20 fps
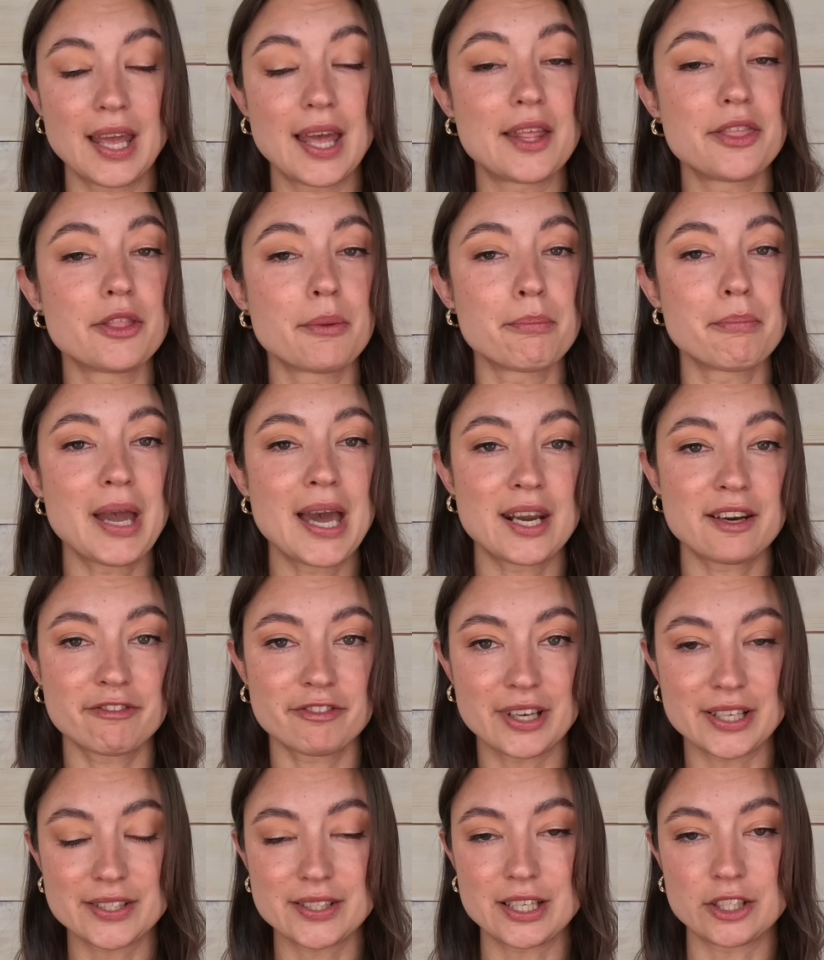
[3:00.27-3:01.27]
and the
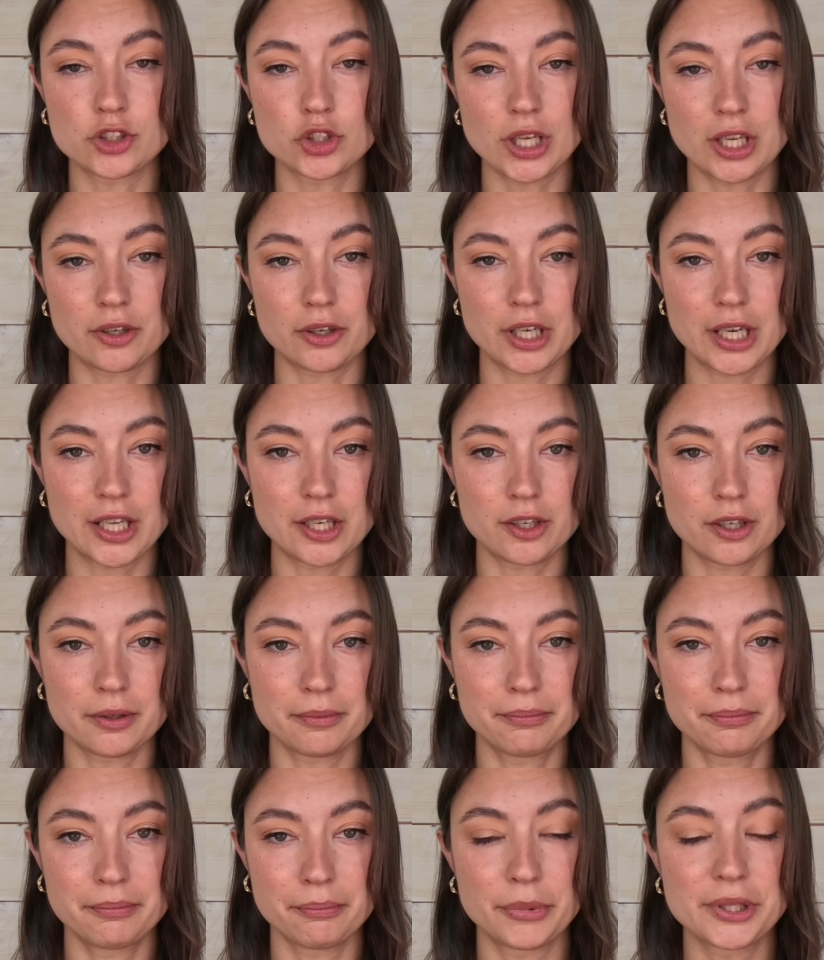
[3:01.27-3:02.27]
manifesting generator,
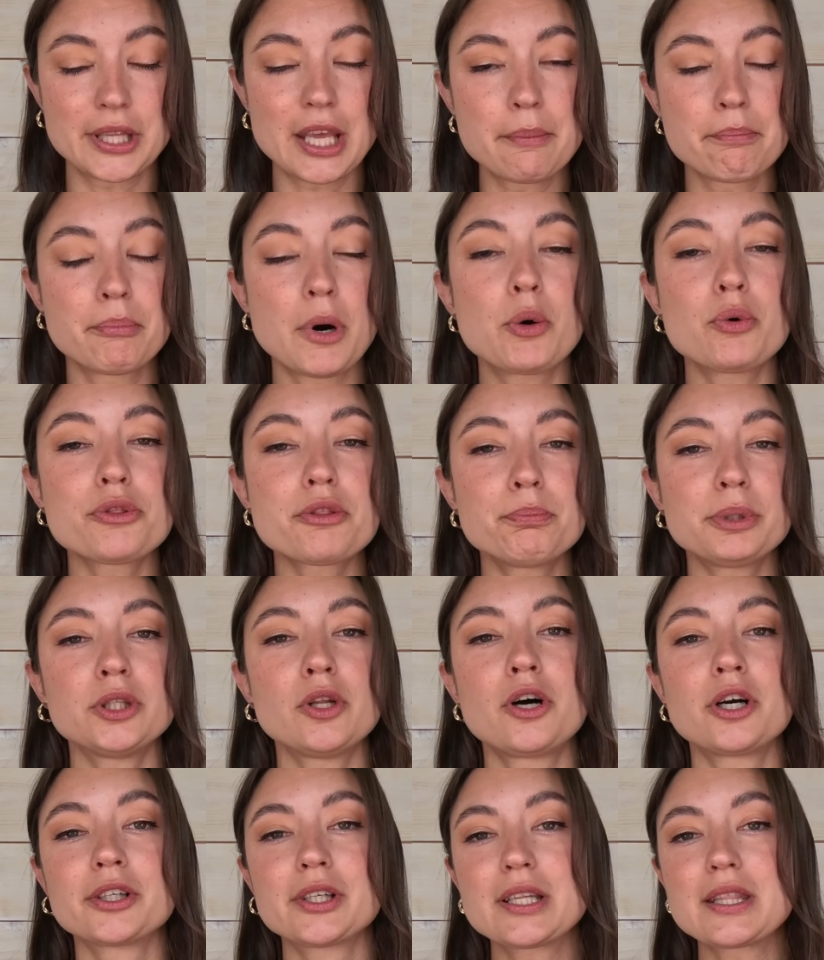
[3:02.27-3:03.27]
but they both
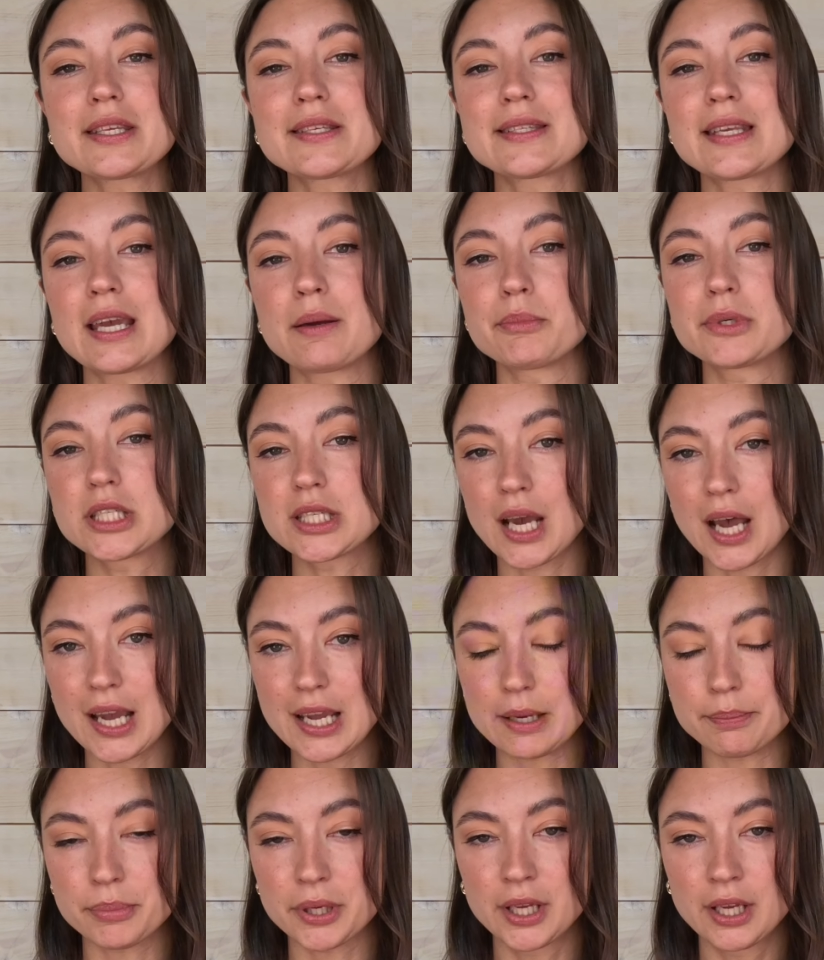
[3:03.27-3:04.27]
belong to the same
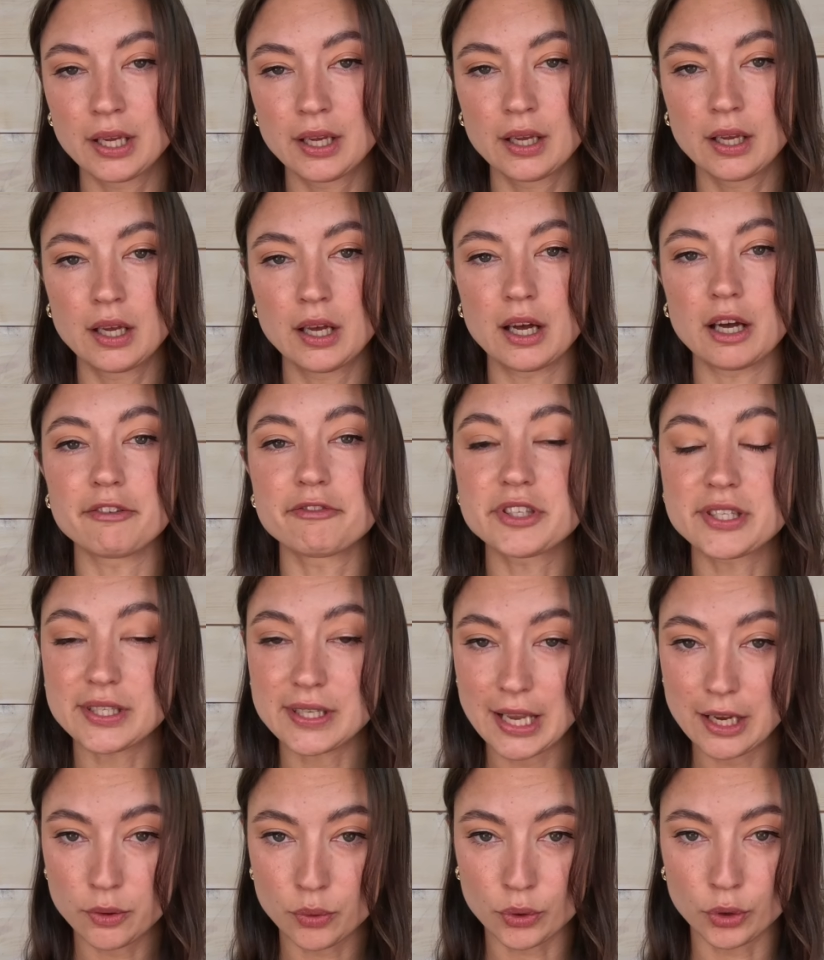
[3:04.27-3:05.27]
type of
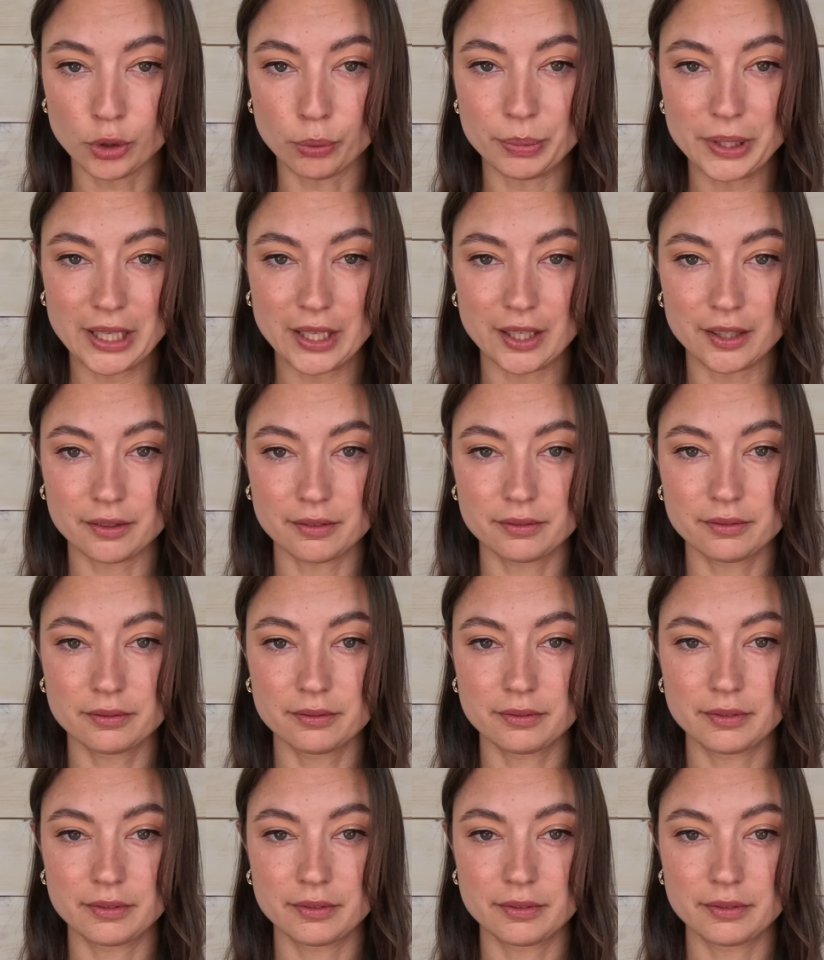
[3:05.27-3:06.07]
sacral being.